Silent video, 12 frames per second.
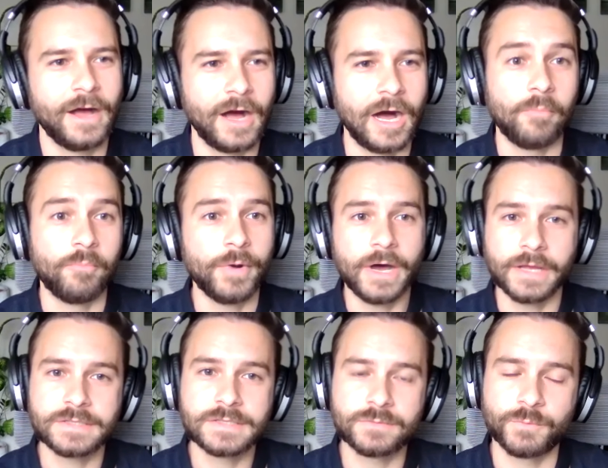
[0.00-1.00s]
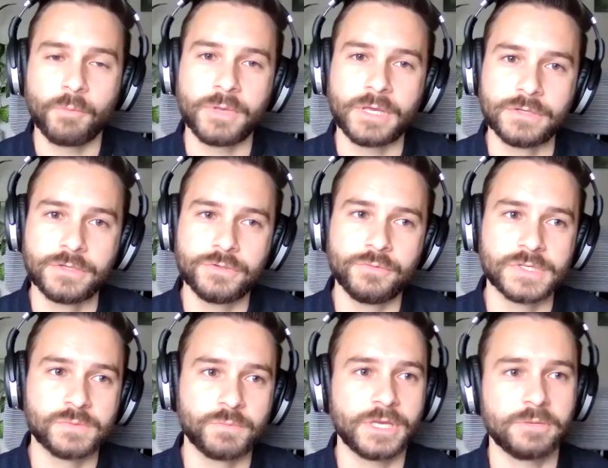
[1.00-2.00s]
But what we can do is we